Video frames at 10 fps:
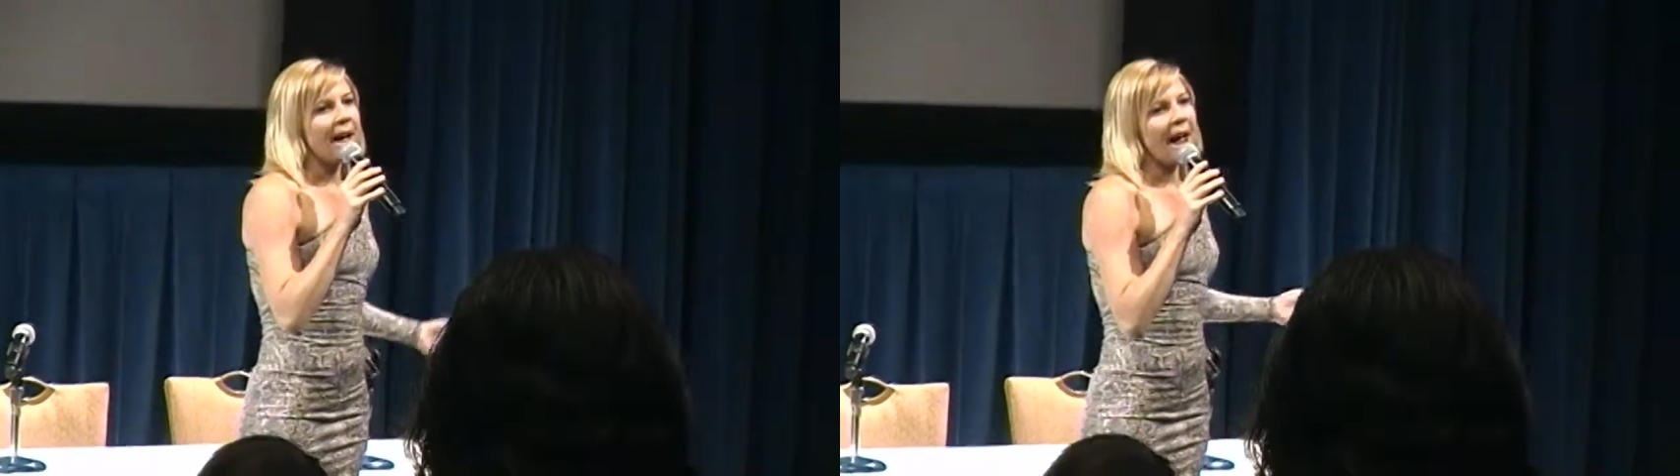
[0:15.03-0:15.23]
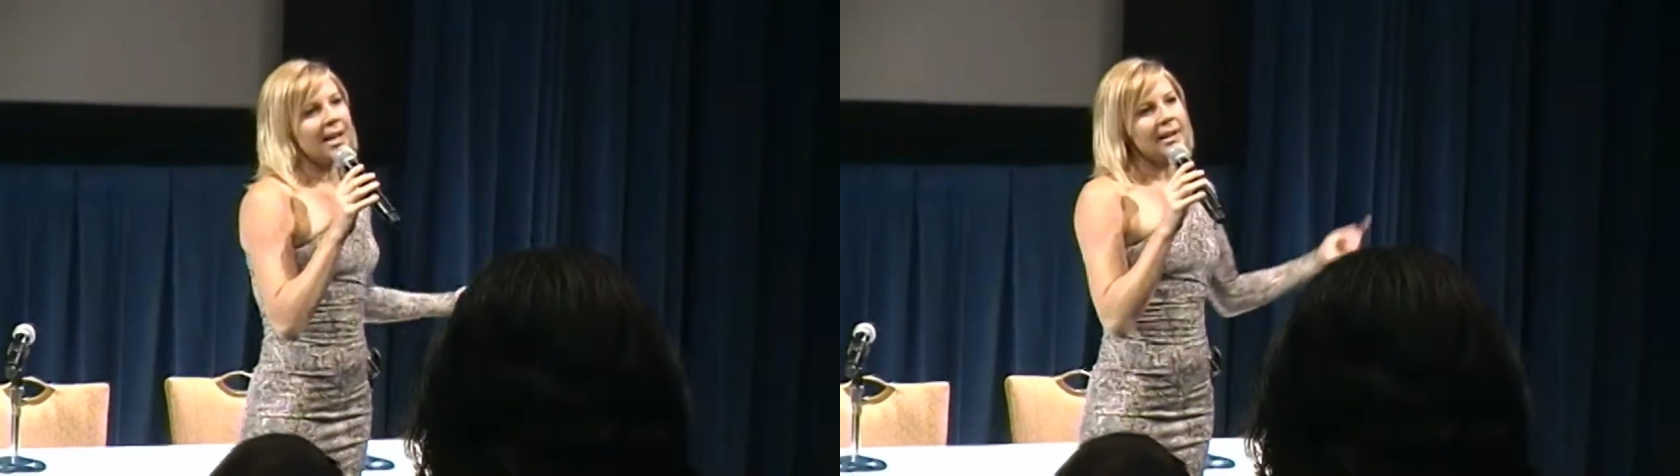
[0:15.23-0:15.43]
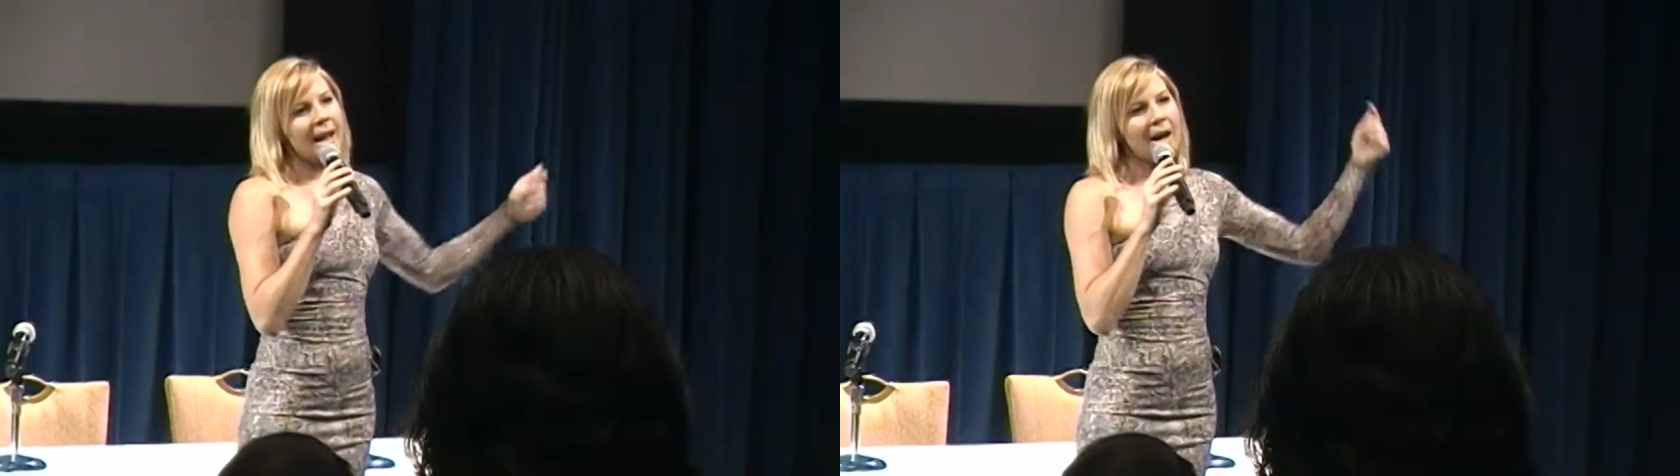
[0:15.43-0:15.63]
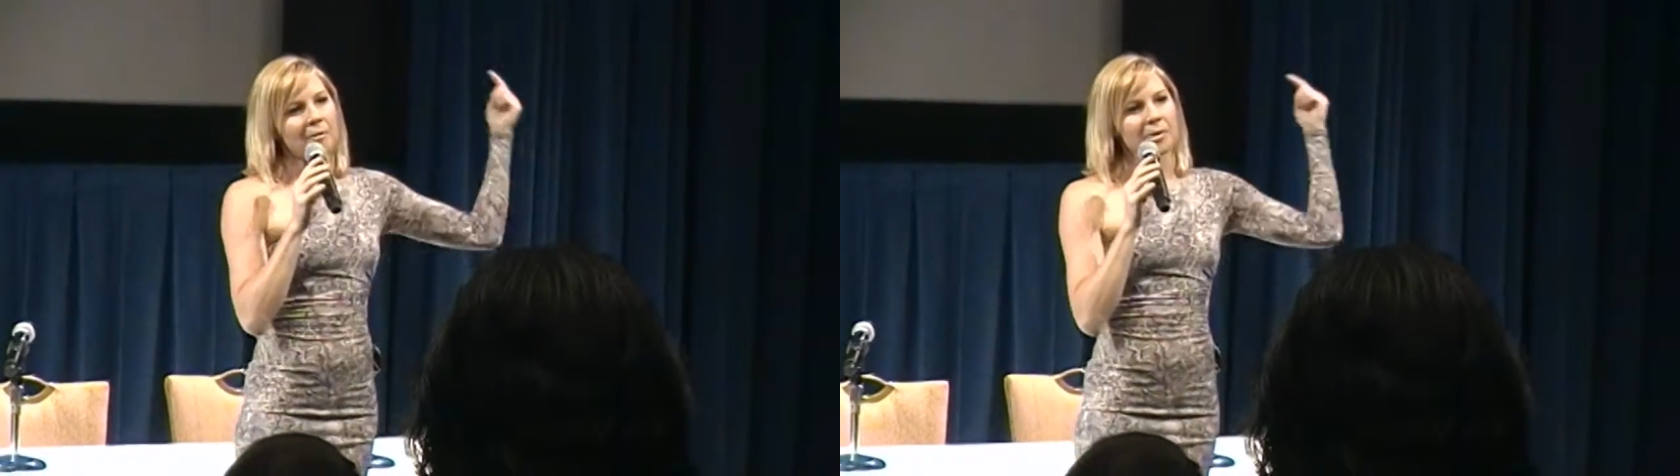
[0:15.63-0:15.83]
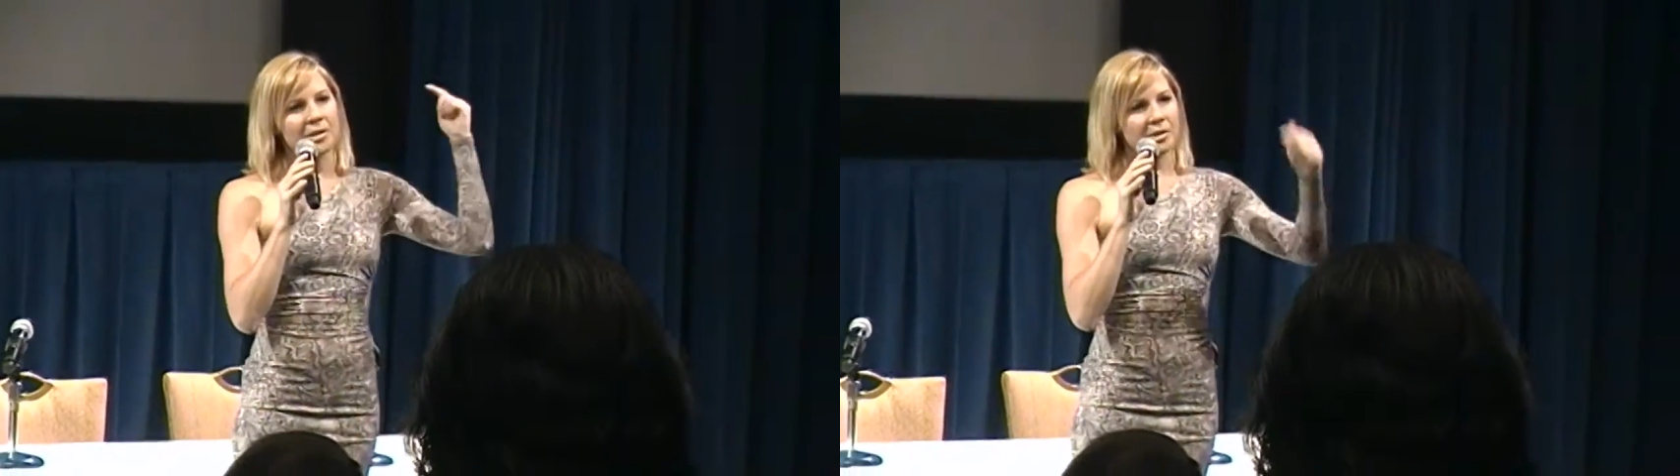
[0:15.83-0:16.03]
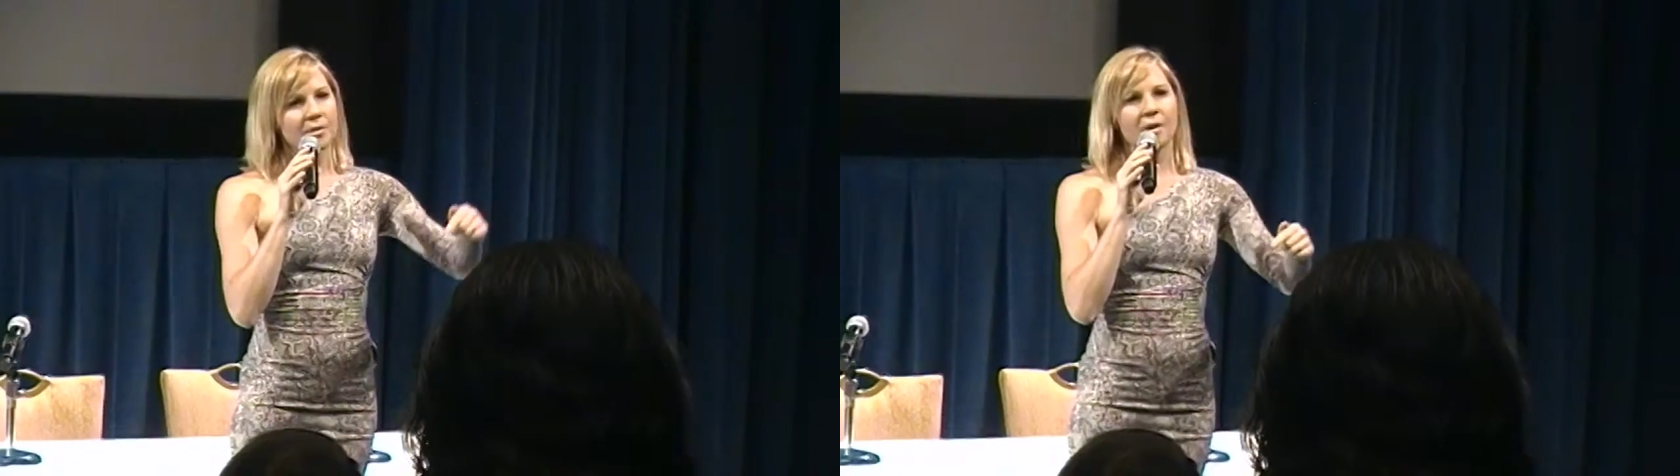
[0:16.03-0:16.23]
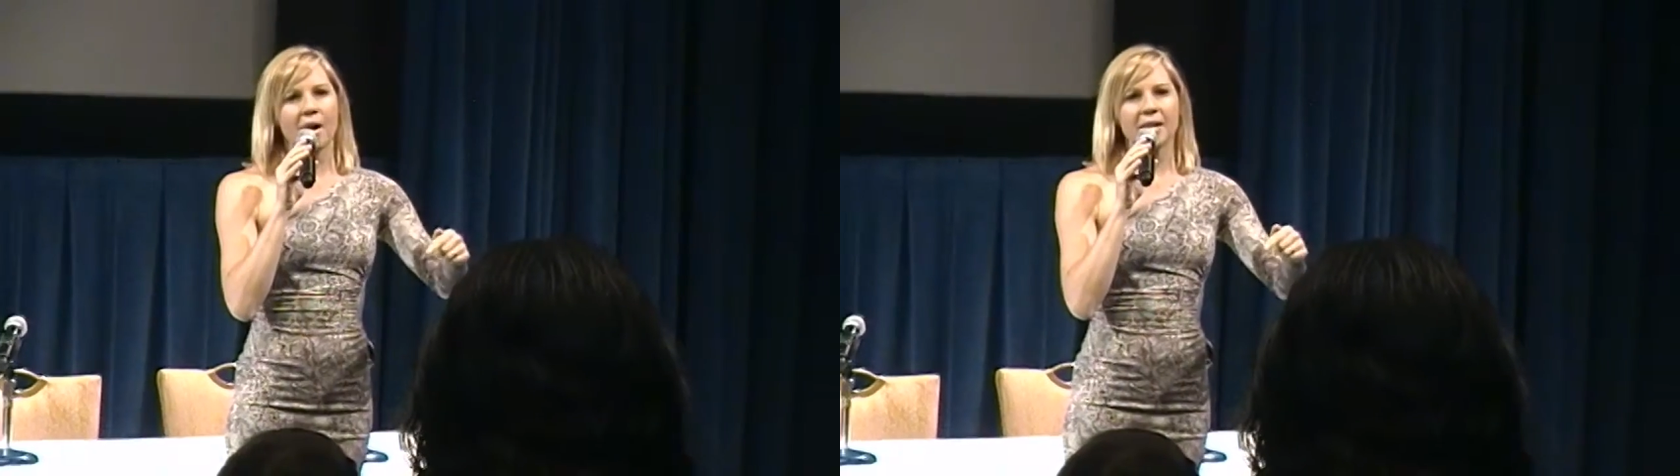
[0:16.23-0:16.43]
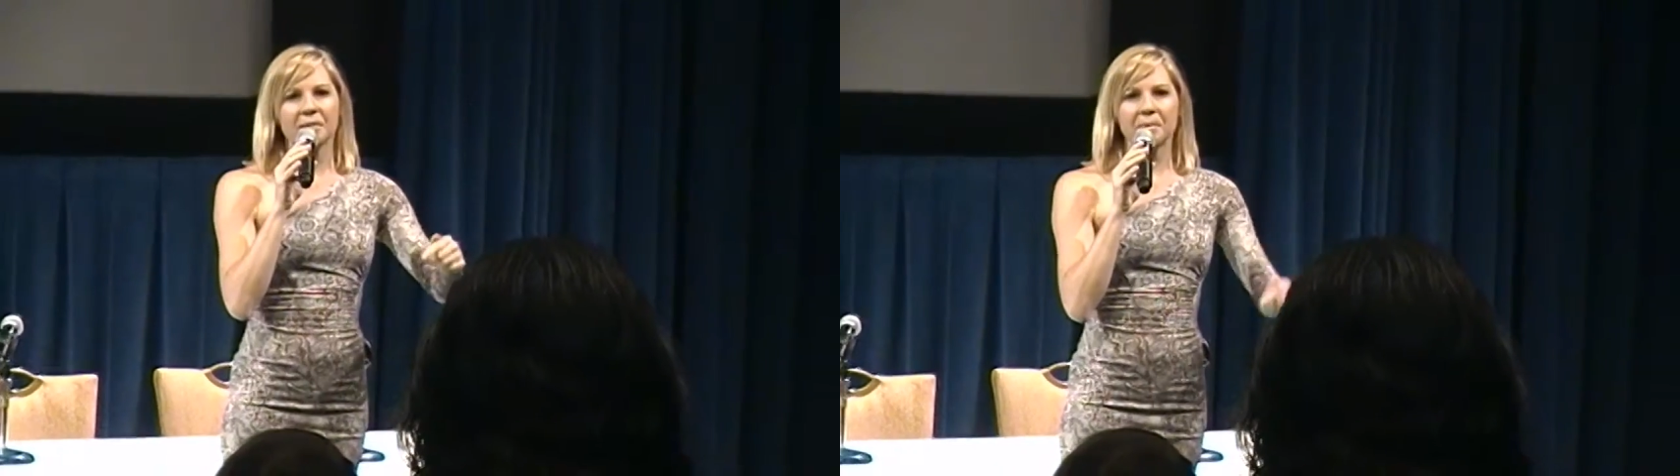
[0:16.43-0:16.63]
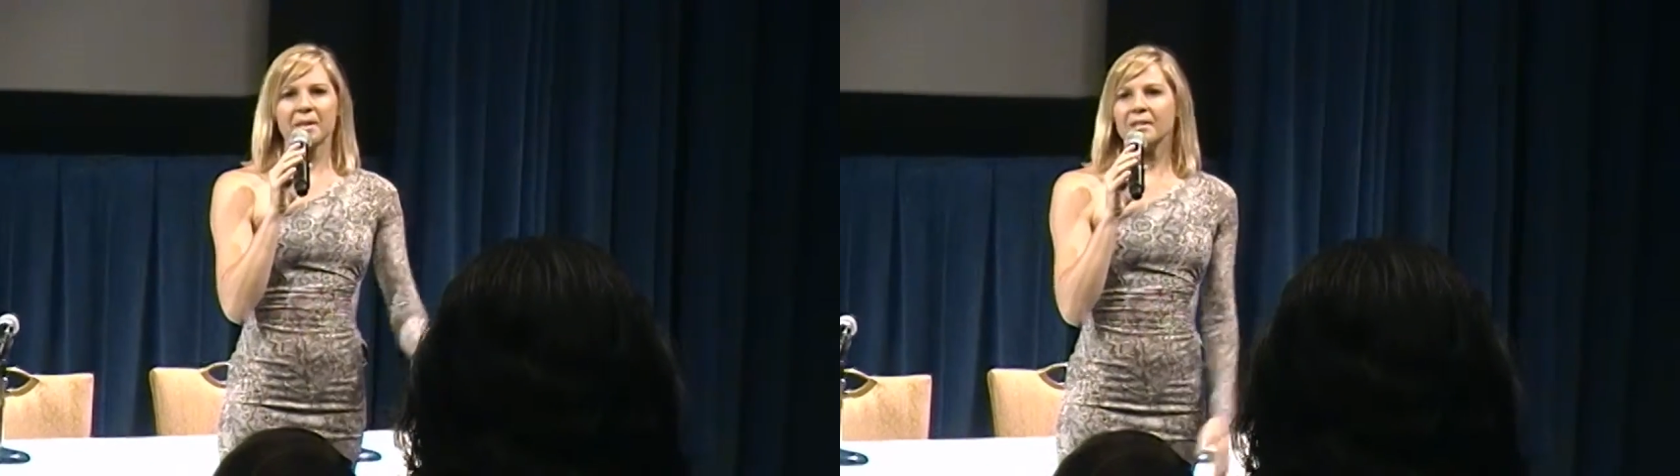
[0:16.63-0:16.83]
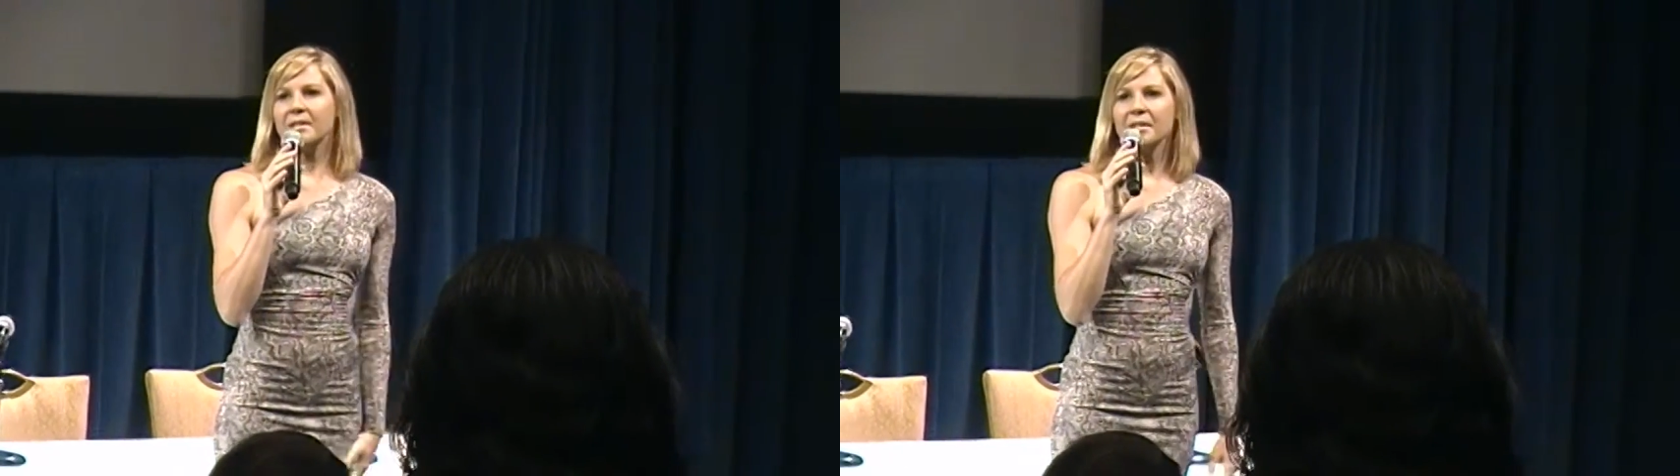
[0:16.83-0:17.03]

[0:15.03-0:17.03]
hanging out with you guys because